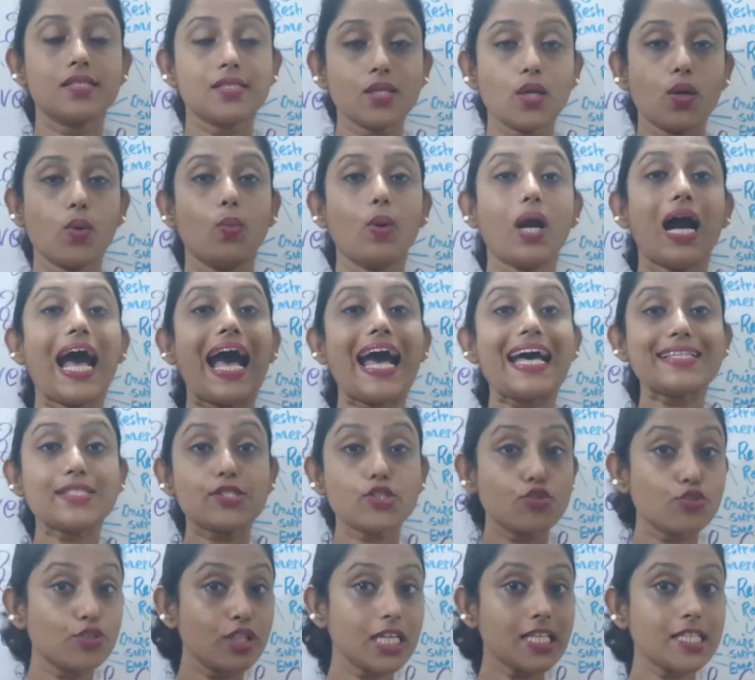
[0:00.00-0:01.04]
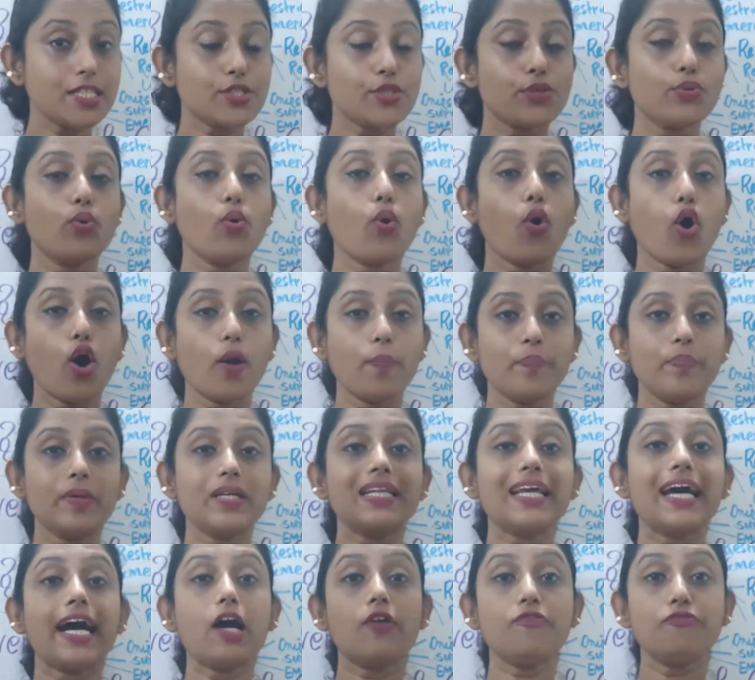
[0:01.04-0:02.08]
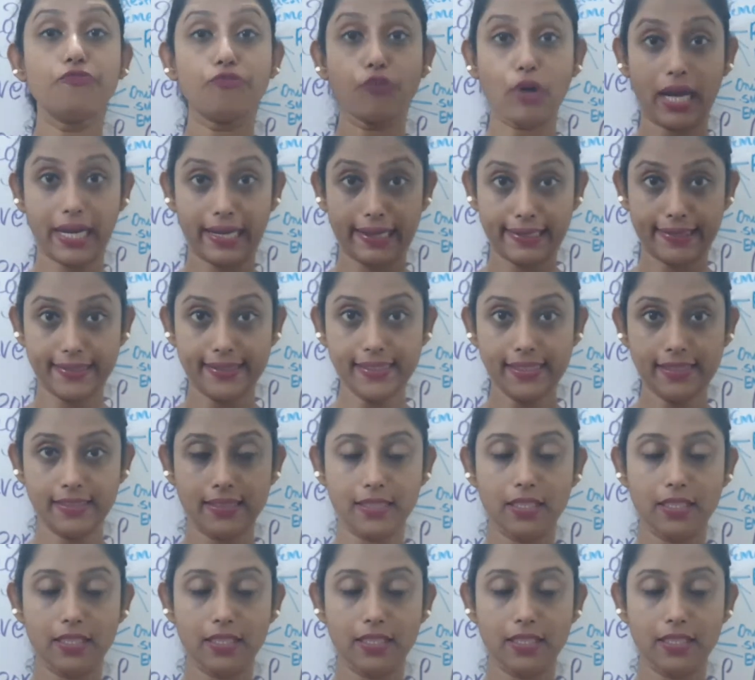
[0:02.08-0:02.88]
So, as soon as you open a vial,